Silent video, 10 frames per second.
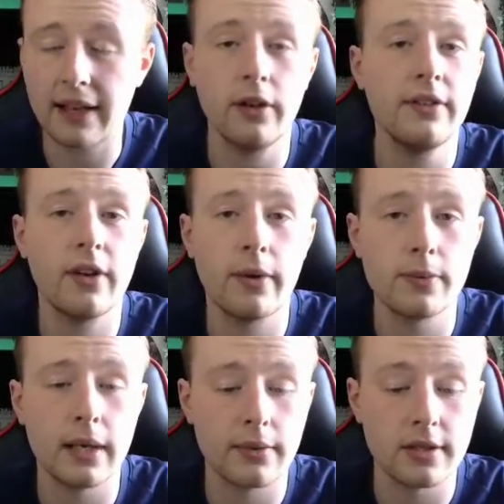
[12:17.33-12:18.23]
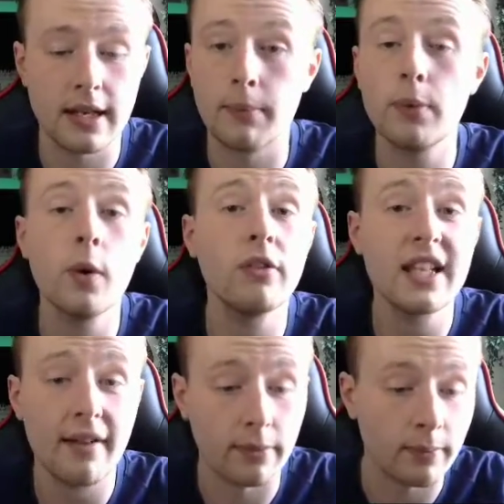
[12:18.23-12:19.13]
don't even know how you pronounce his name, but we already
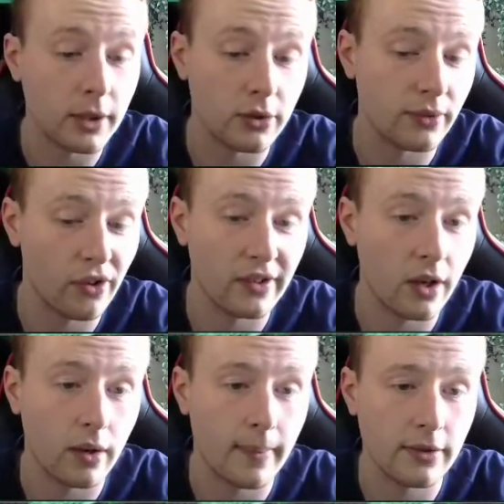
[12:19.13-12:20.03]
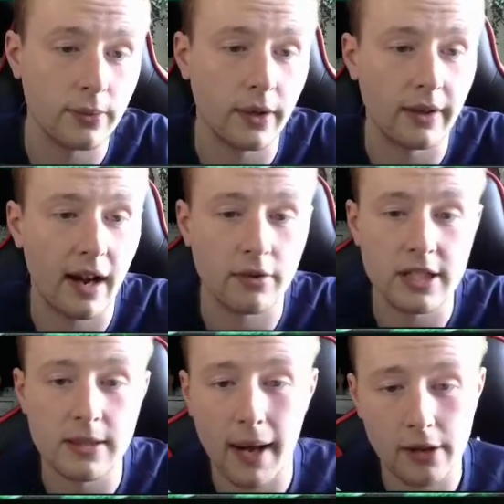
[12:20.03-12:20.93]
have him because we've already gotten him out of one of the
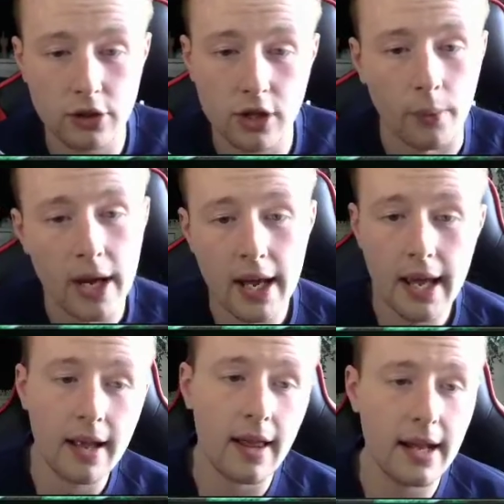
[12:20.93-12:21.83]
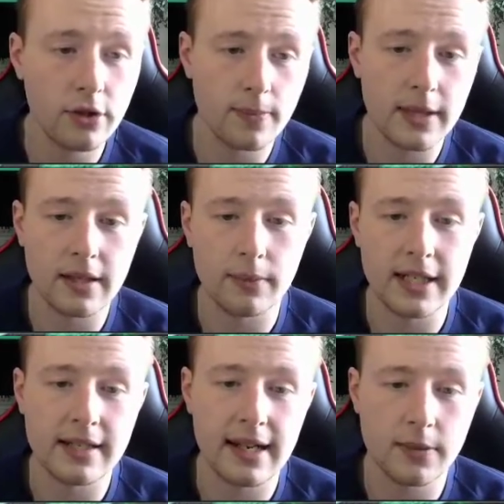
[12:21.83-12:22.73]
guaranteed packs. So that does mean that we
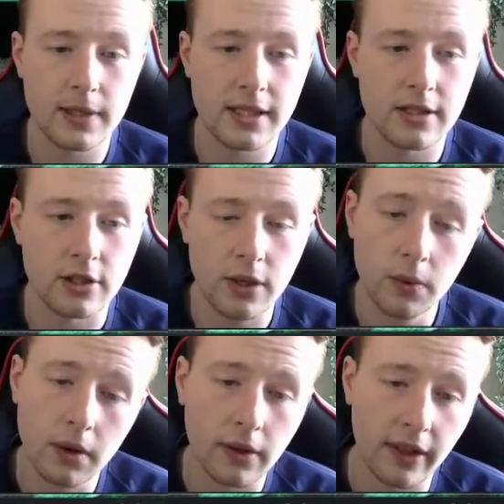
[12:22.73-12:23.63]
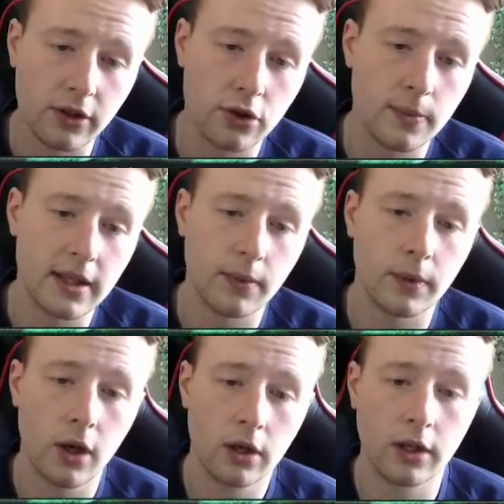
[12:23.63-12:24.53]
need an SBC to do. That does mean that
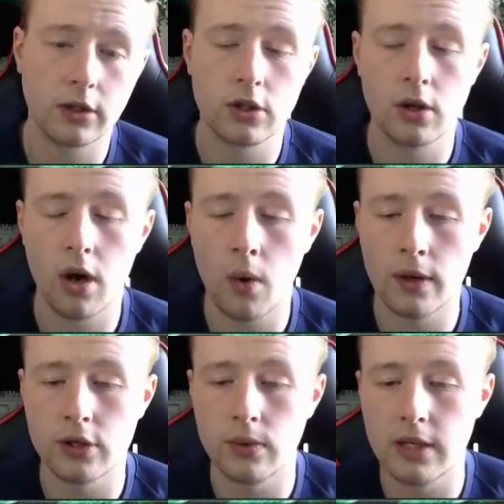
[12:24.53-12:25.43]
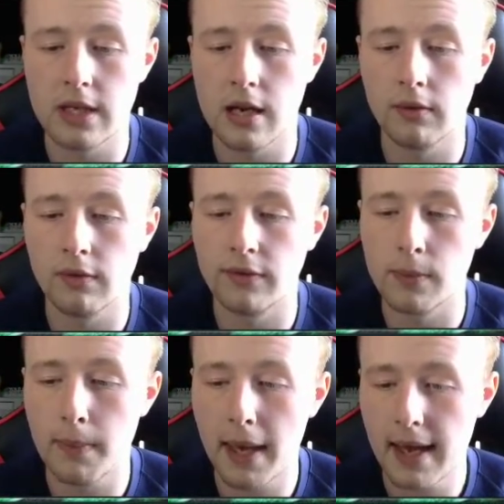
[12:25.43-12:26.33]
we are going to go and do the year in review
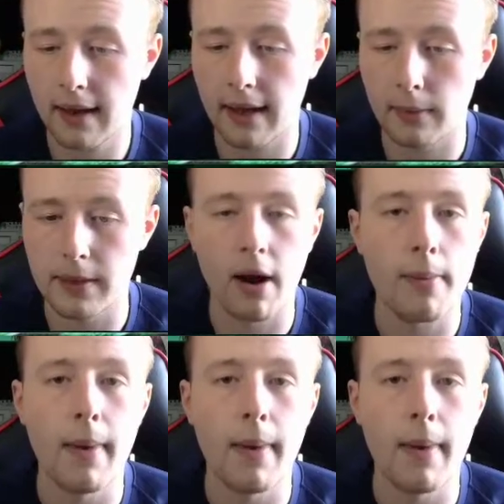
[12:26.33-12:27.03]
pick, and I'll be right